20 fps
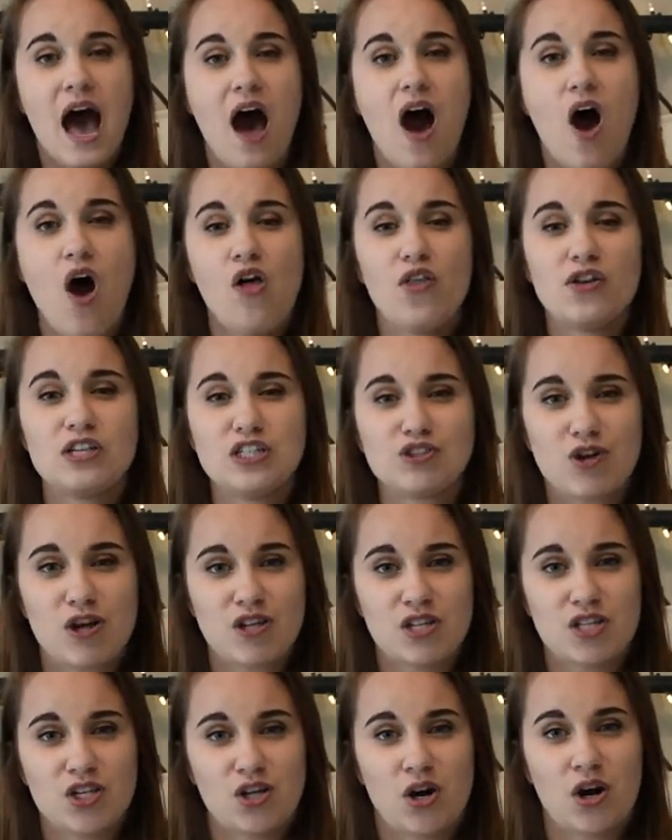All these
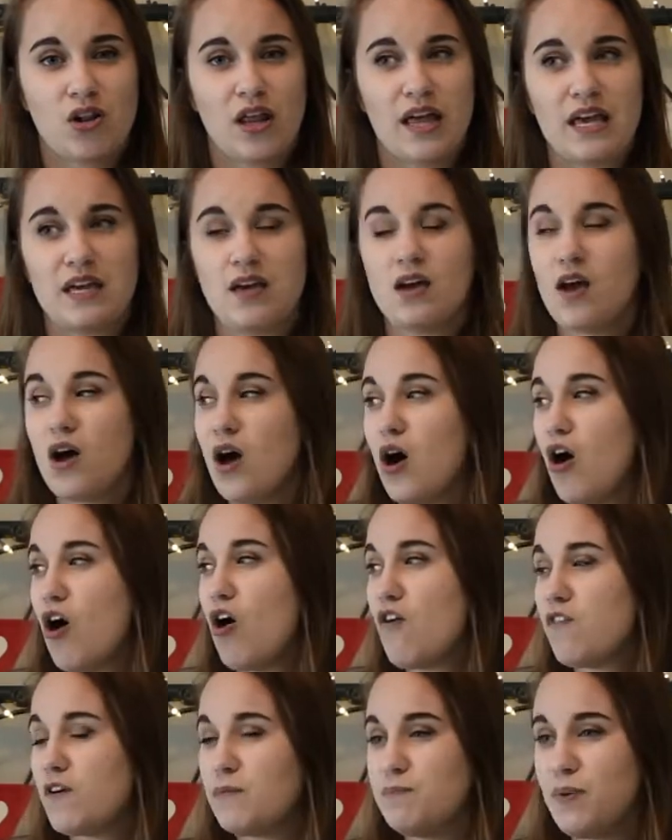dresses that are like
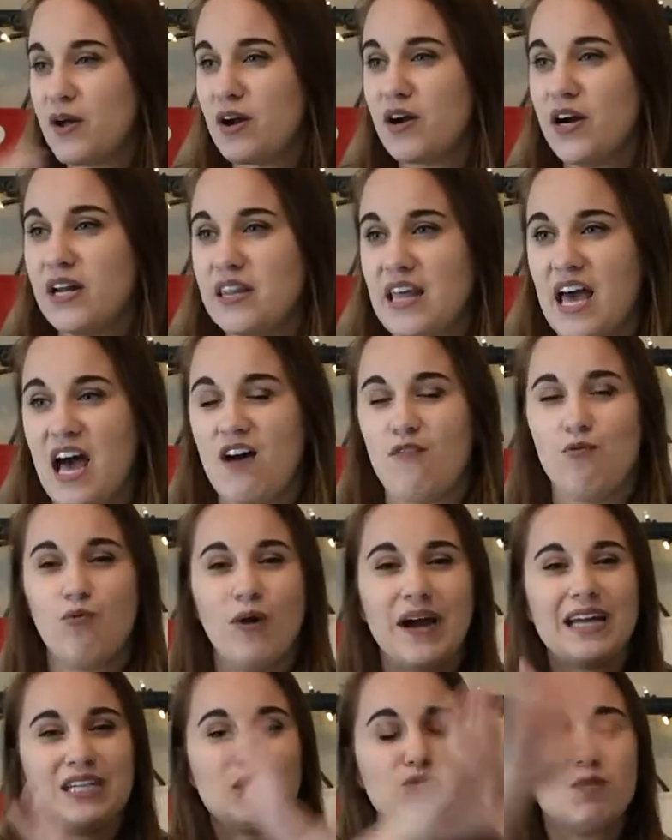overbearing, they have
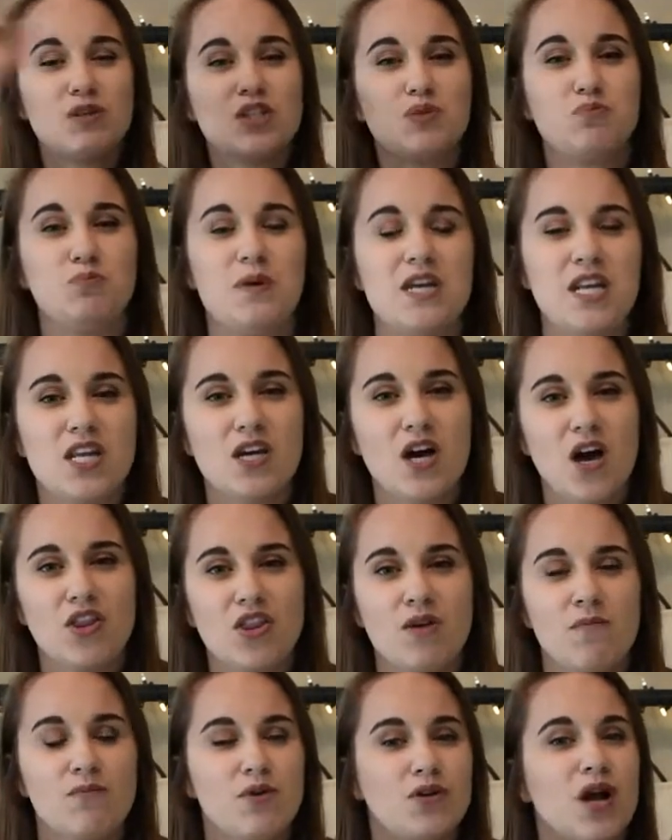way too much beading on
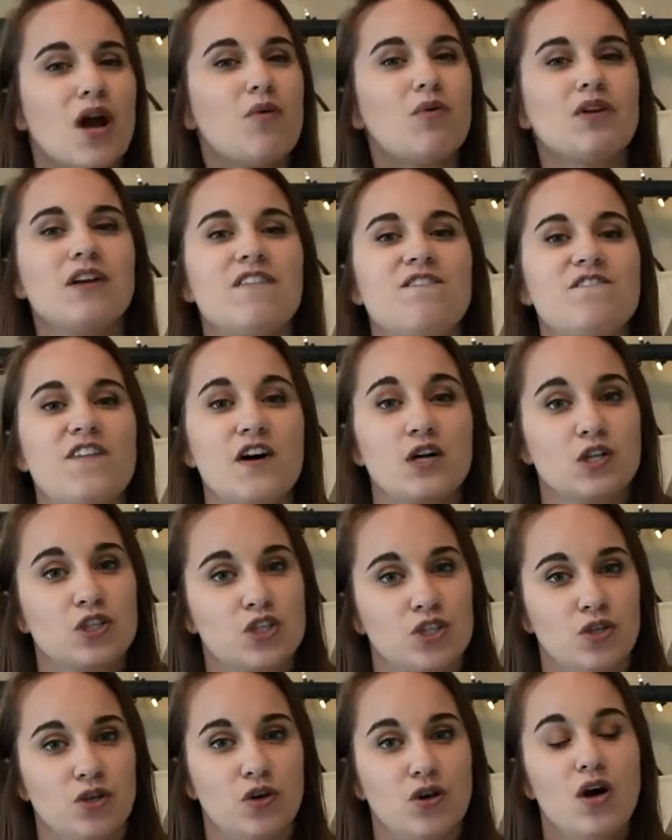them, they're not really
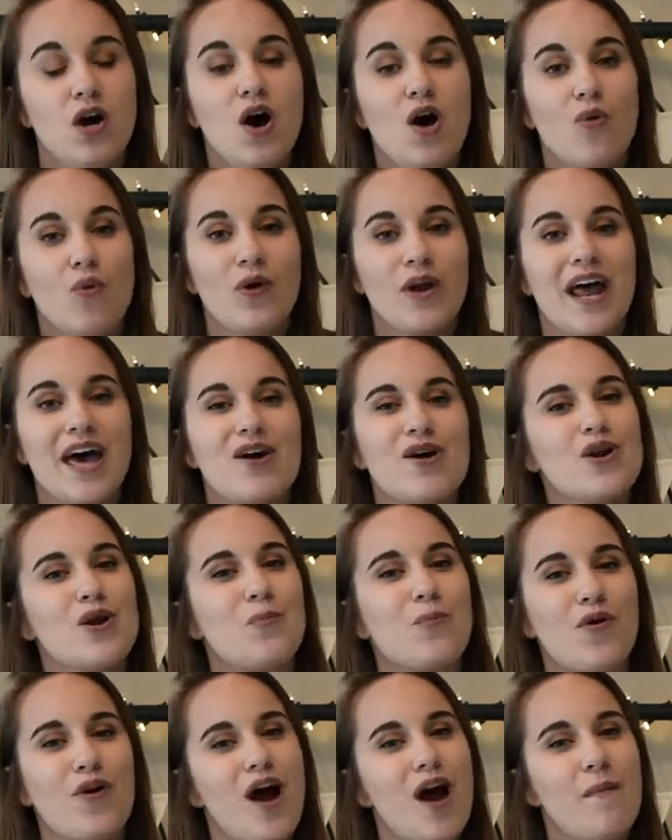functional. When I
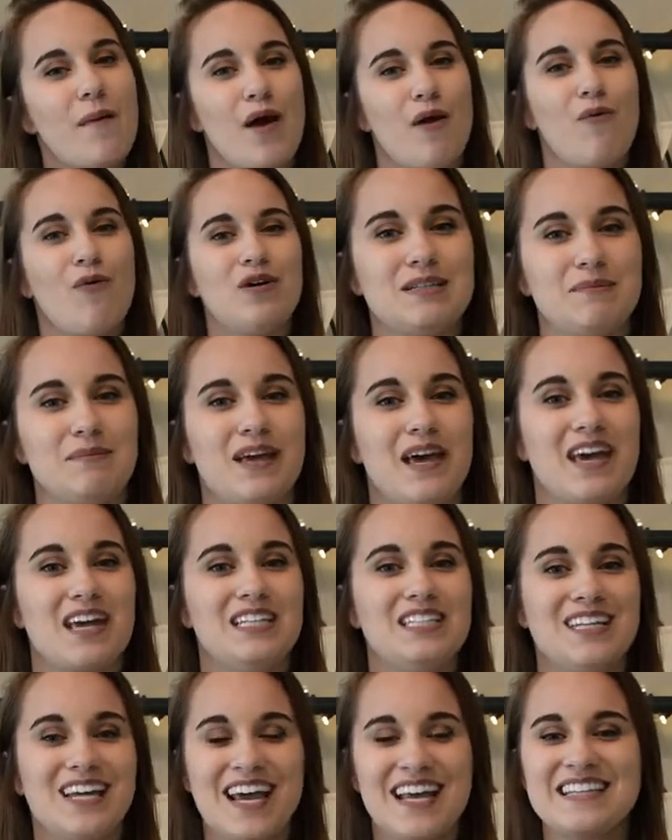go to prom, I something I
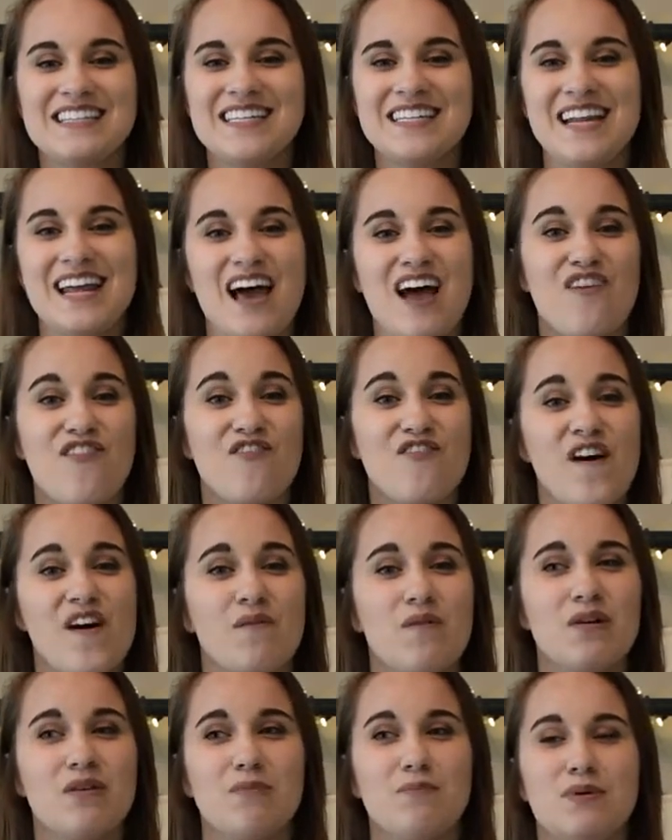can dance in and have
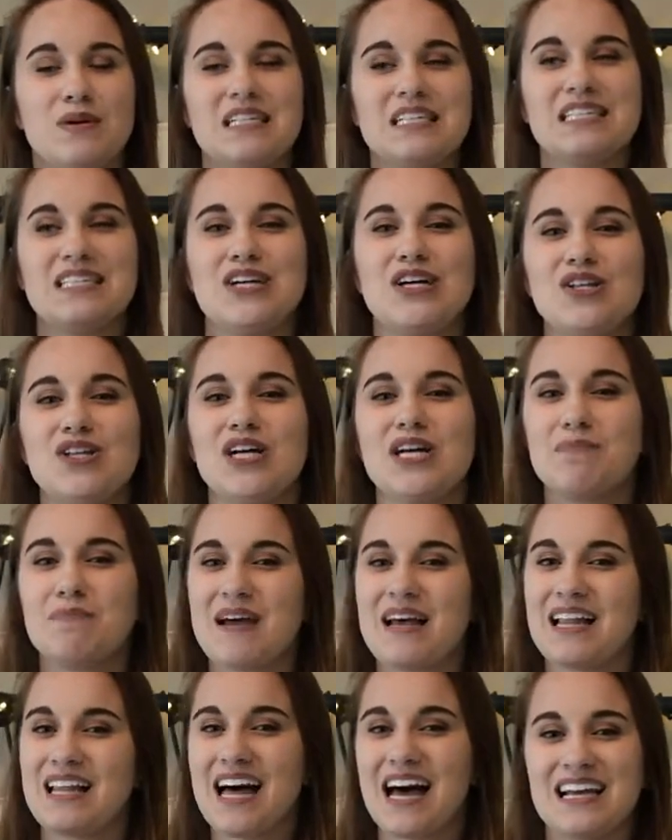fun with, but still look
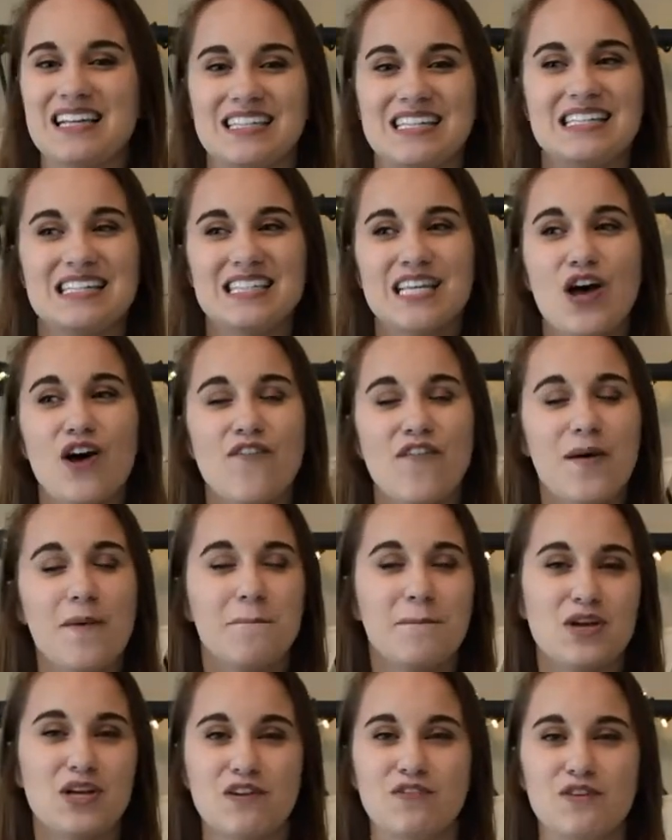my classy self
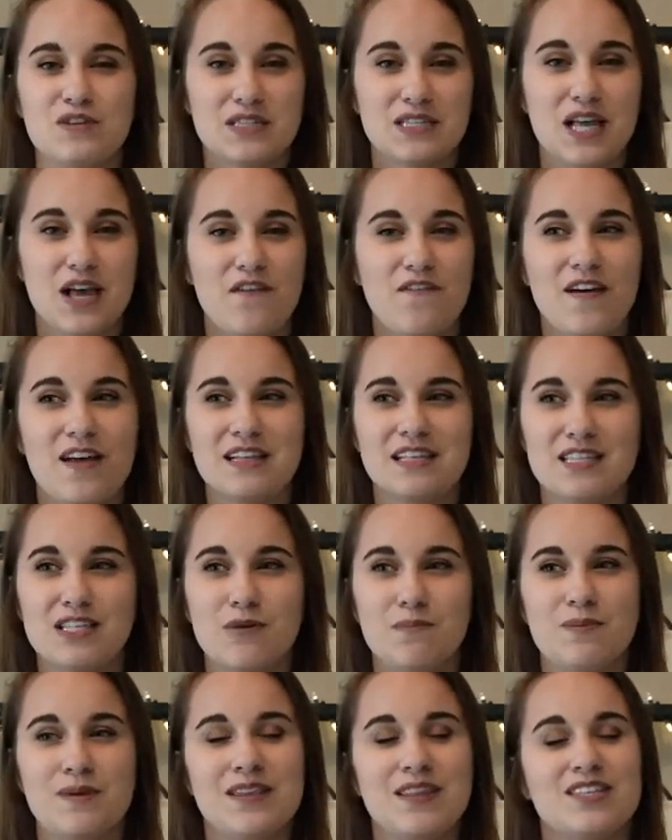and beautiful self and
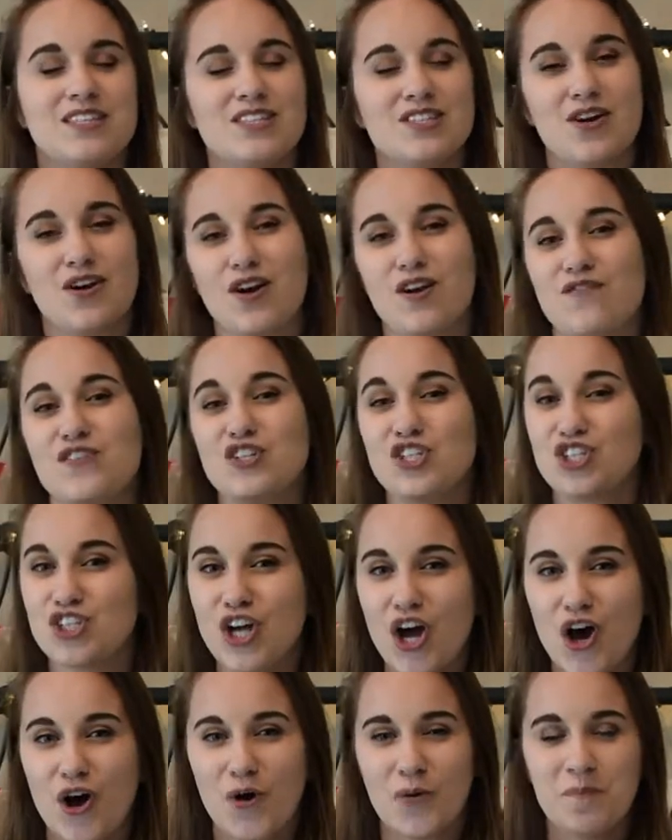still be the star of the
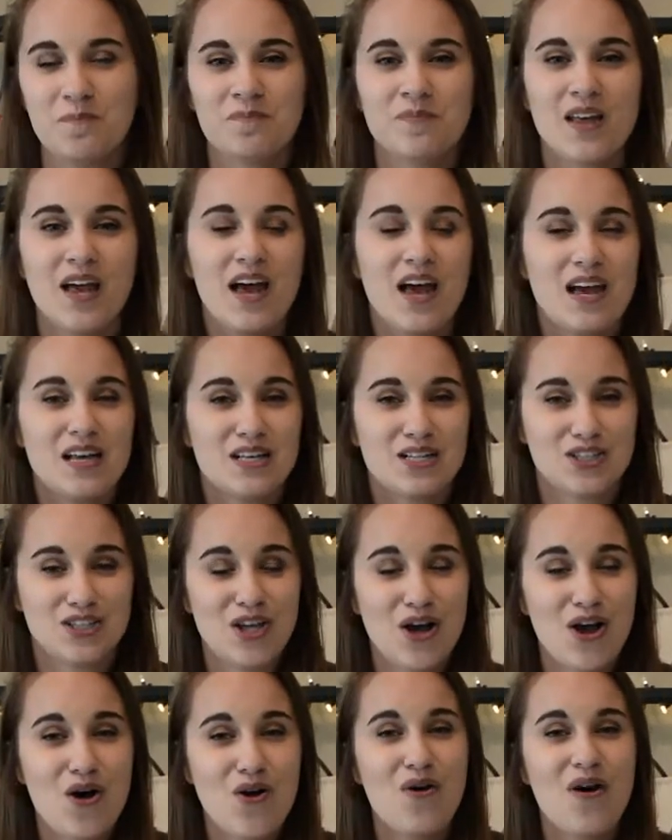show.
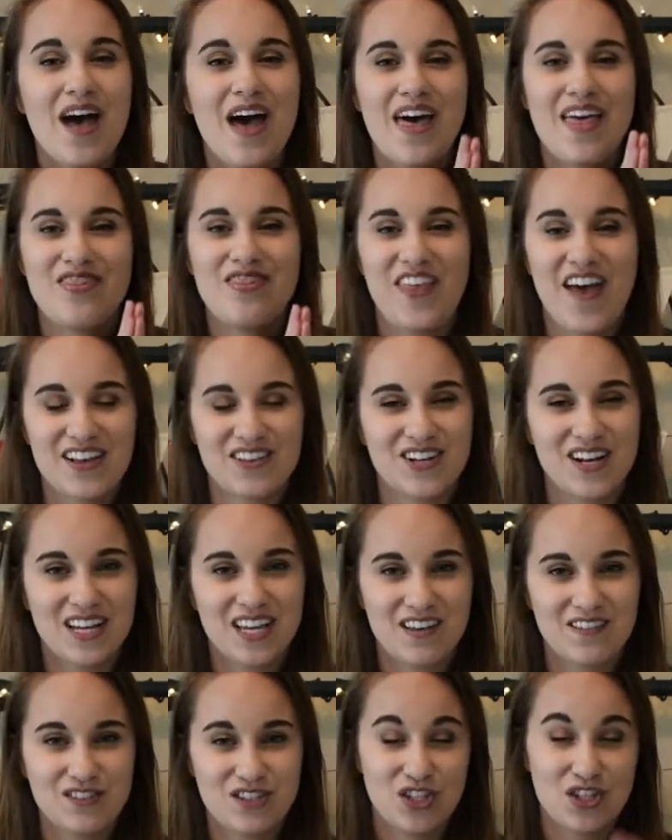So that's what I
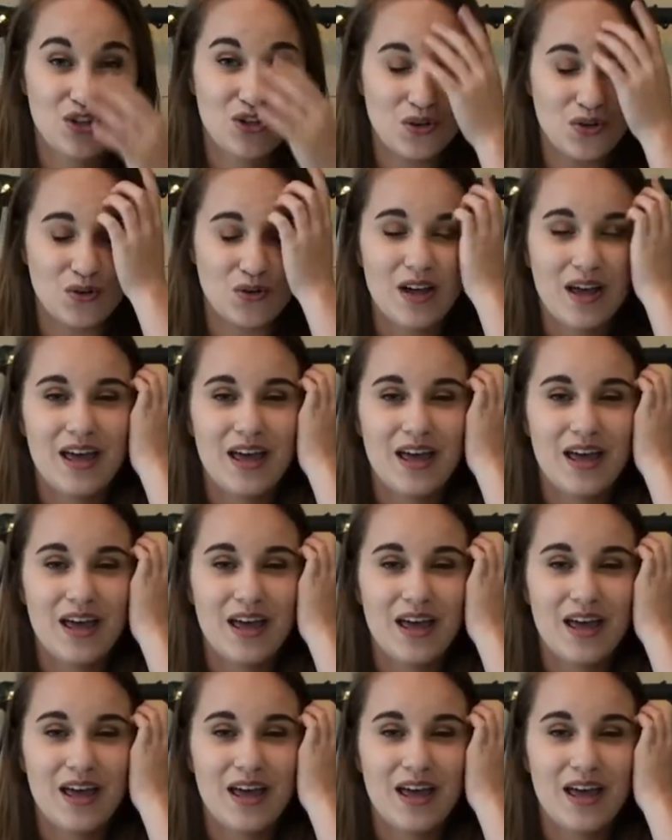give to you.